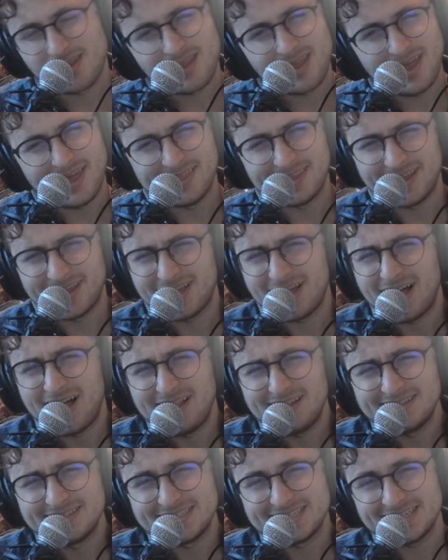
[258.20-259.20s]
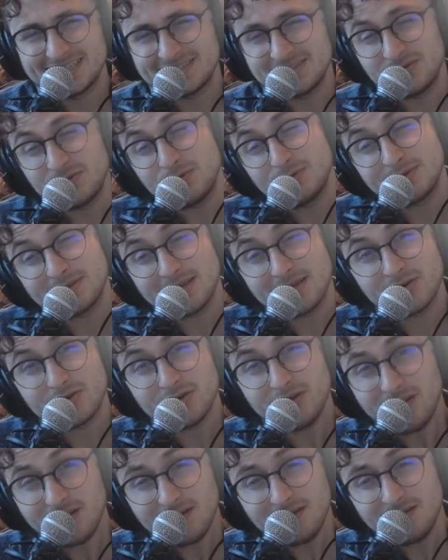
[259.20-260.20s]
I'm like Colin Sexton, who's like
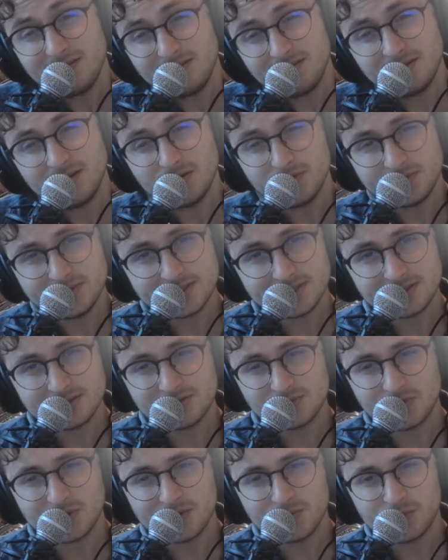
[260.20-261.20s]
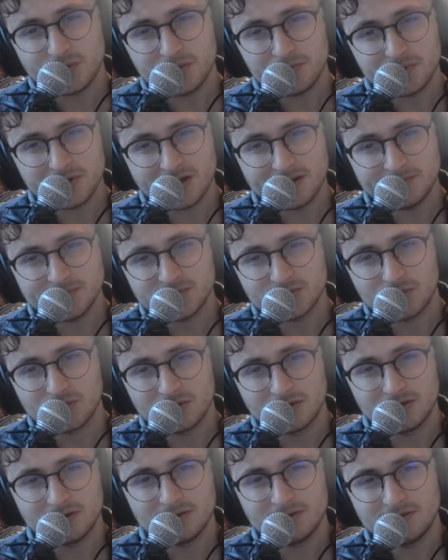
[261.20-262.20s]
good, he's a 20-point game
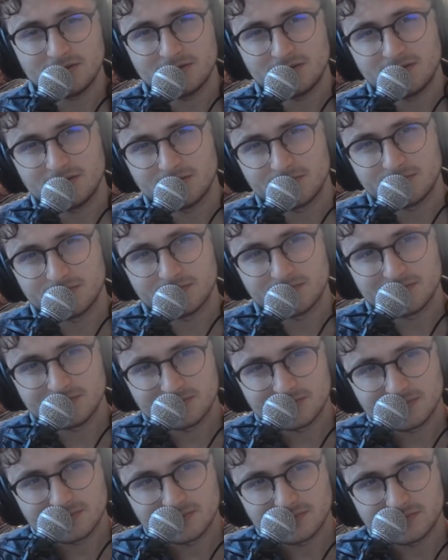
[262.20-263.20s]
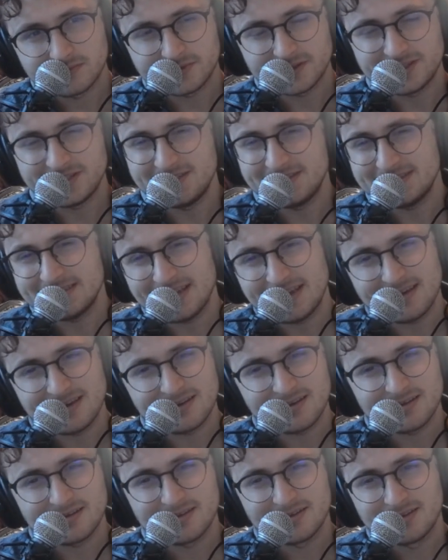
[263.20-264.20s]
scorer, but he's like
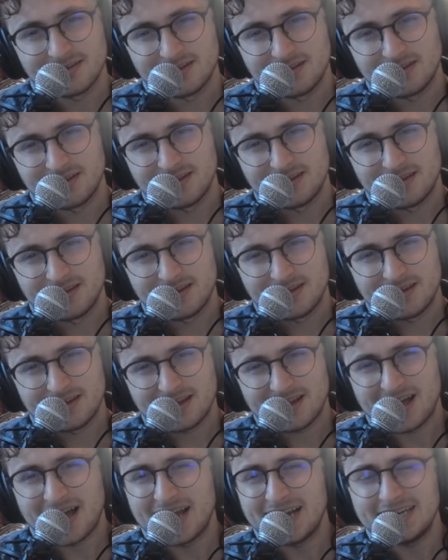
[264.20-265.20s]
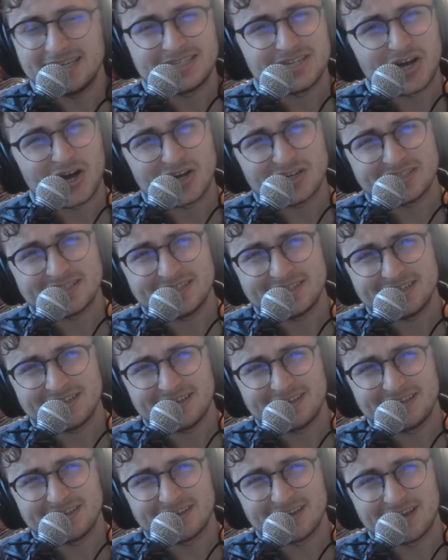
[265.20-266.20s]
kind of toxic
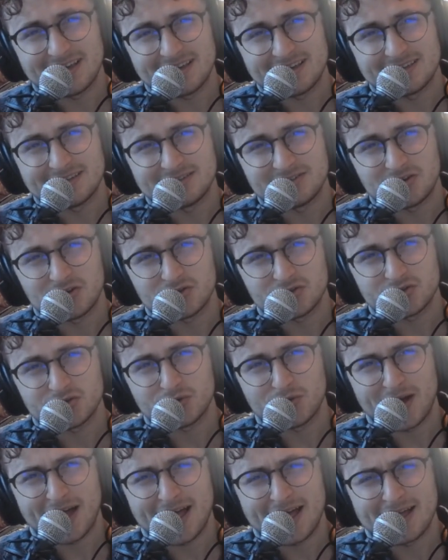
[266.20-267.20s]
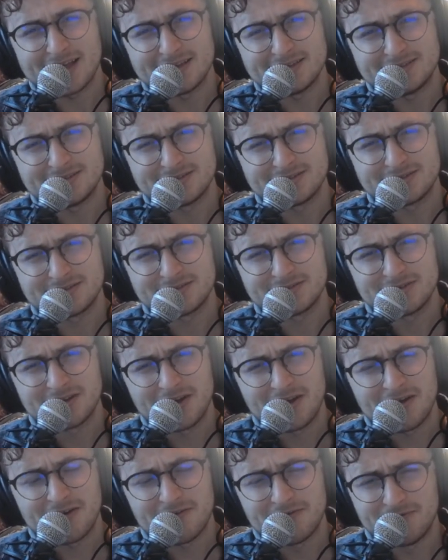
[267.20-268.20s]
and also has
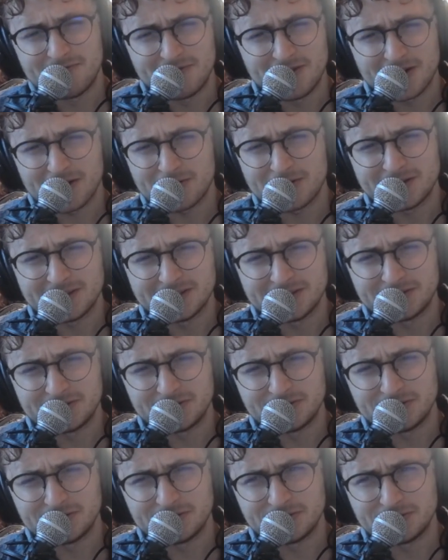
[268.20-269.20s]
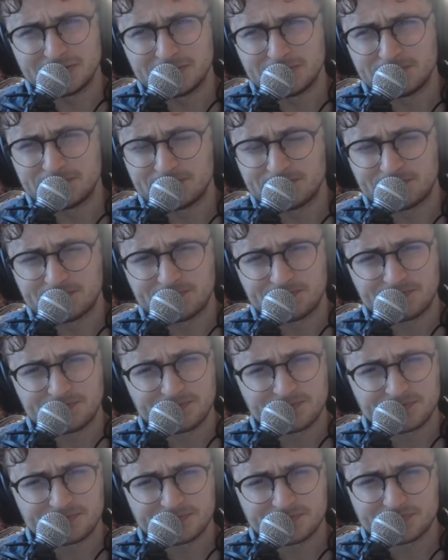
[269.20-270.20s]
very little
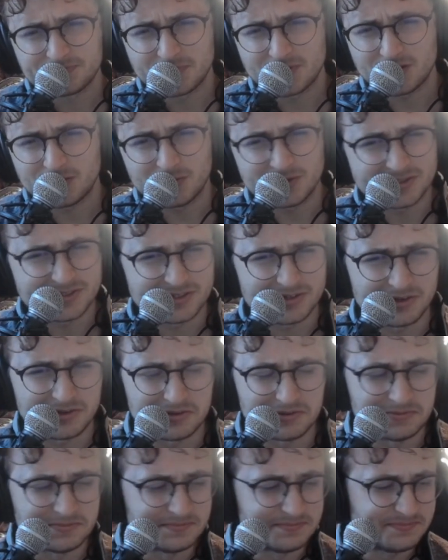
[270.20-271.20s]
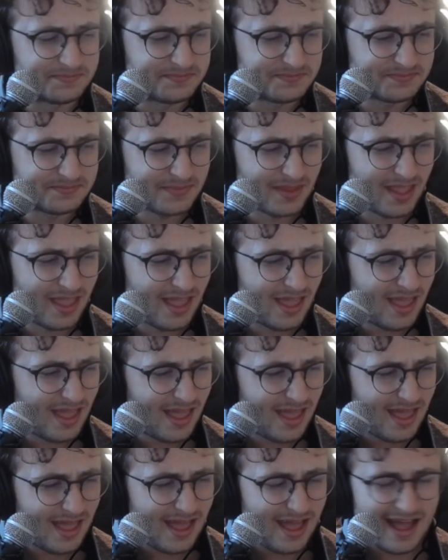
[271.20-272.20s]
what's it called?
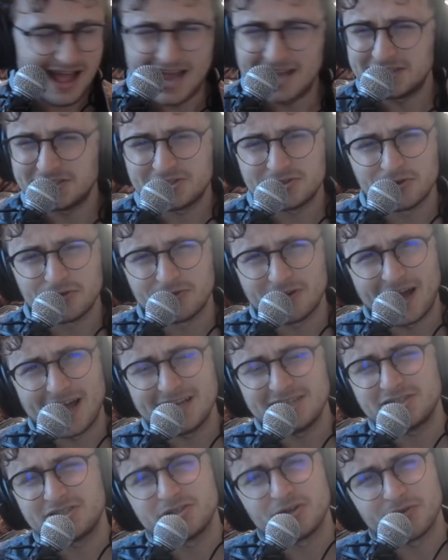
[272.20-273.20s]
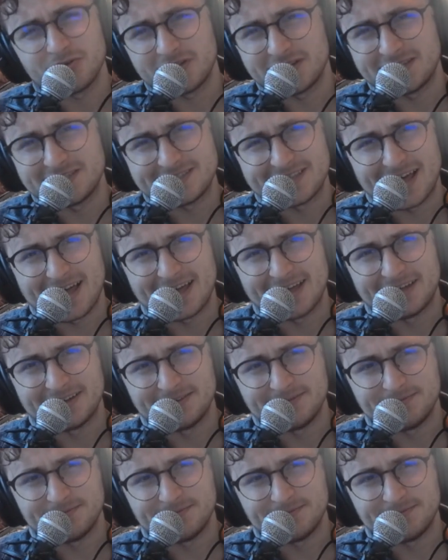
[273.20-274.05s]
I just don't think he's that